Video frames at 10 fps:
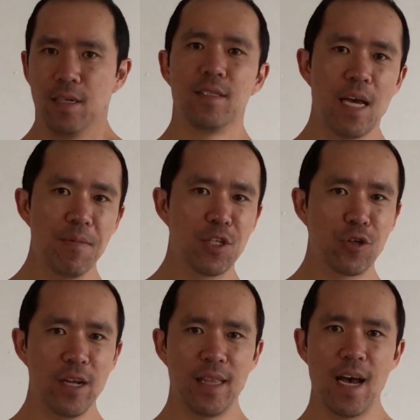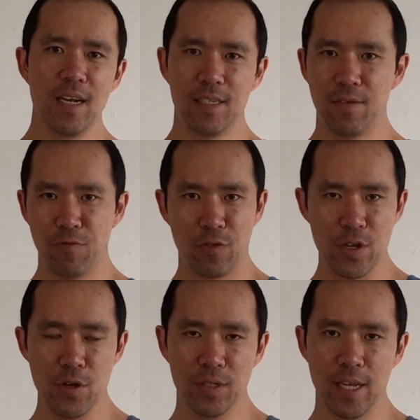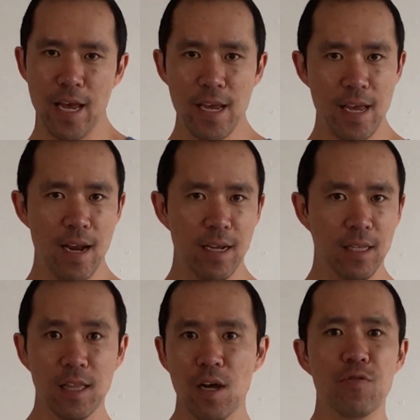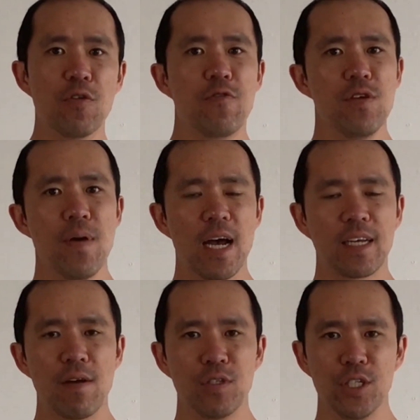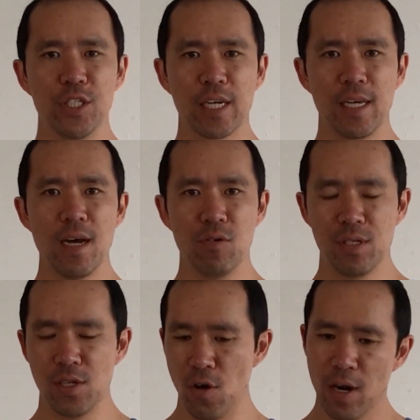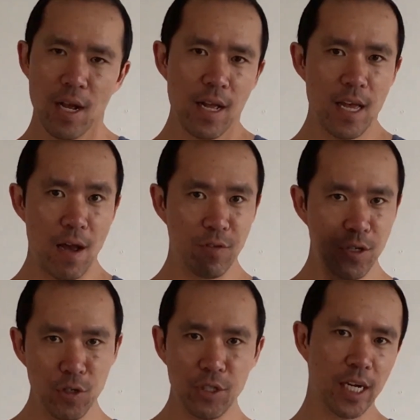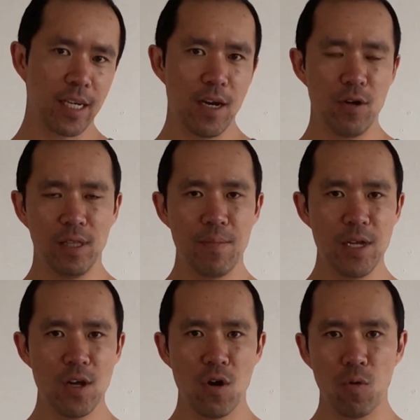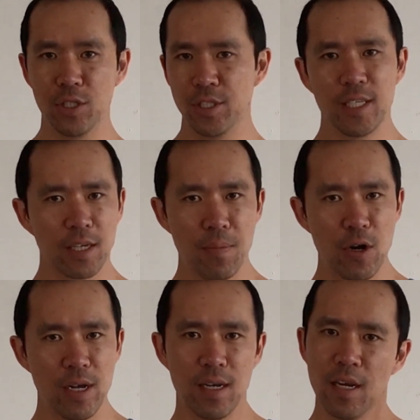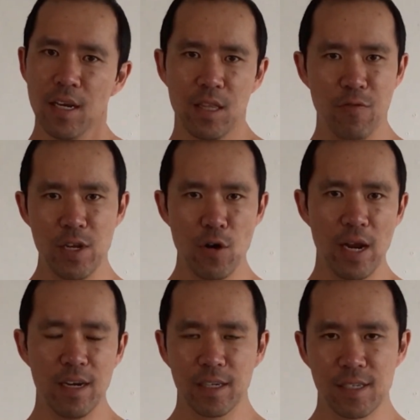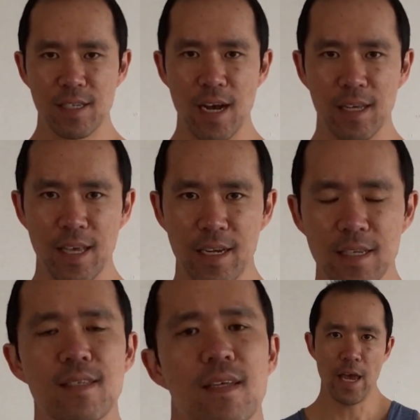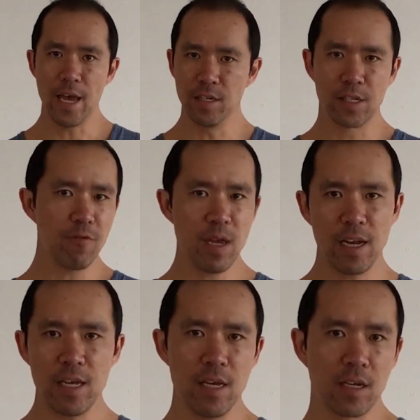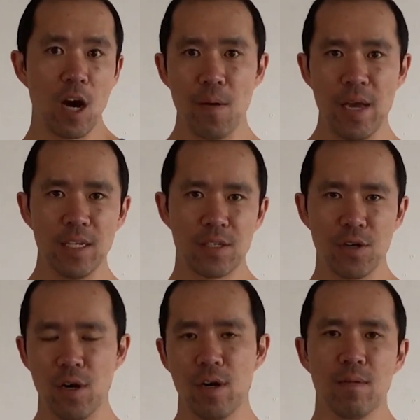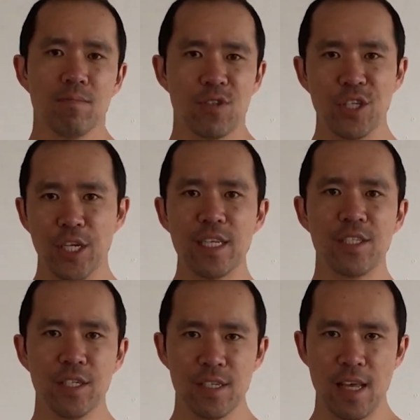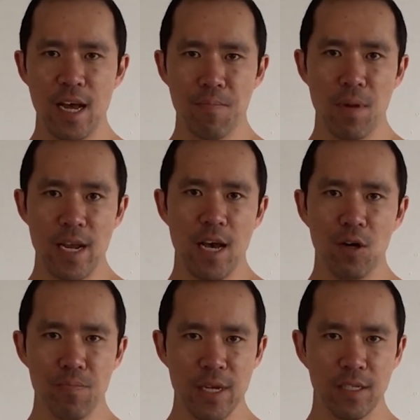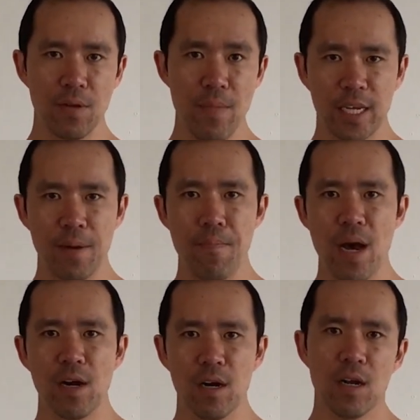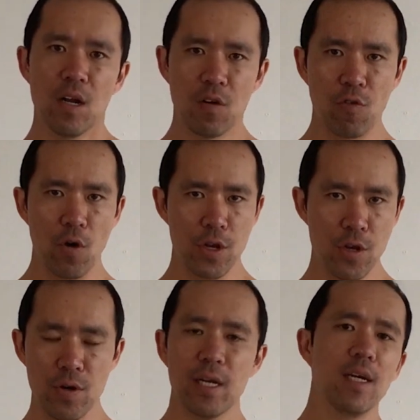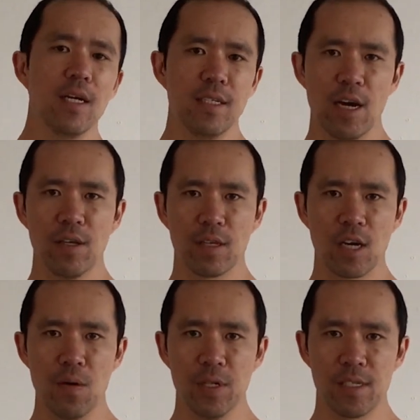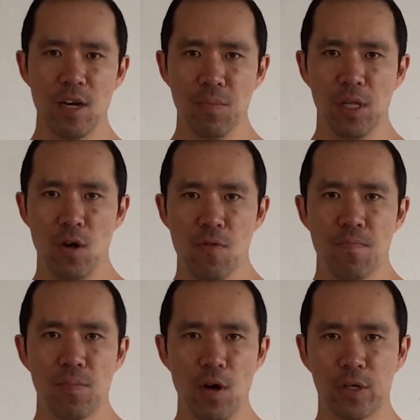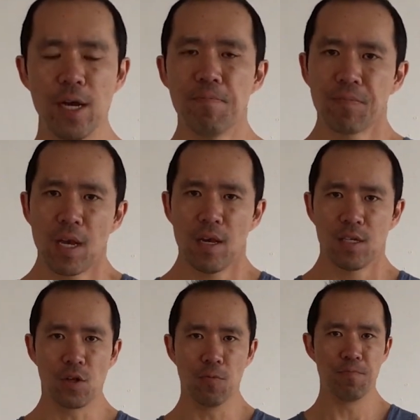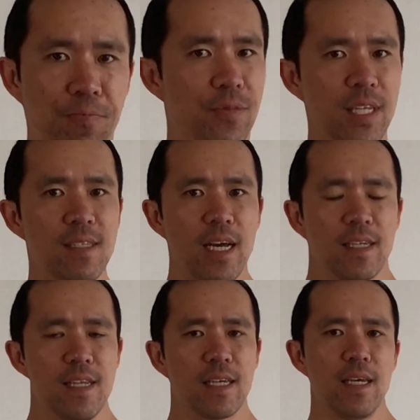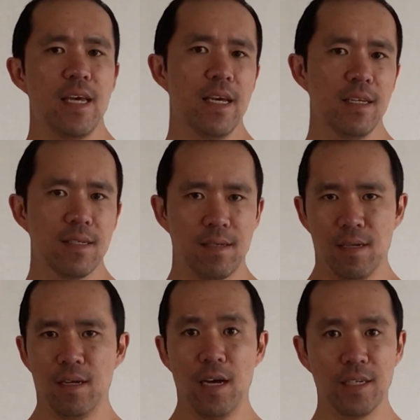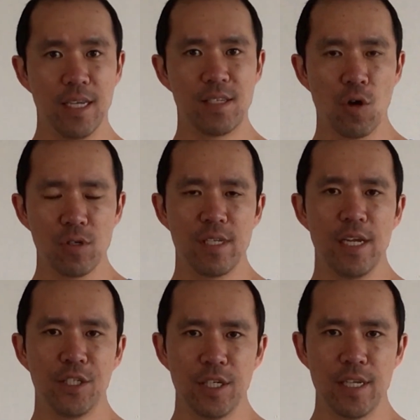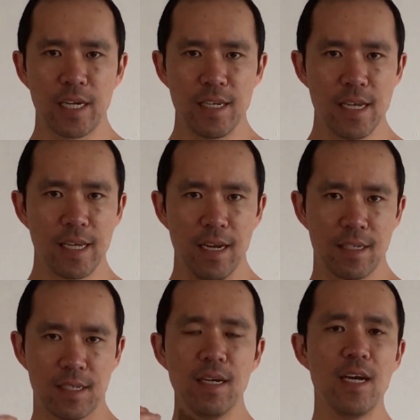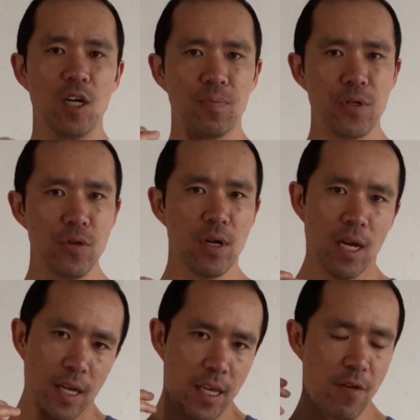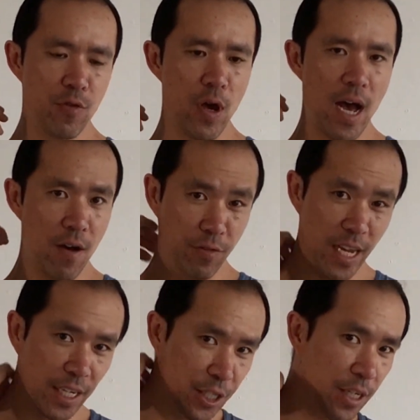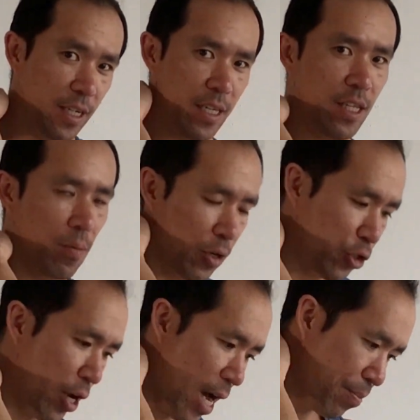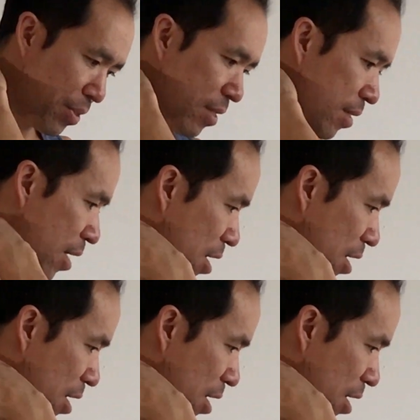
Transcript: demonstrate that for you today, and I'd love your feedback after you check it out. So after you do check it out, let me know what you think about it, the video editing style that is, and give me any comments or suggestions that might help me to make it better for you down in the comments down below, okay? So this technique is a dissociation technique, and it's gonna help you if you have tension in the upper traps,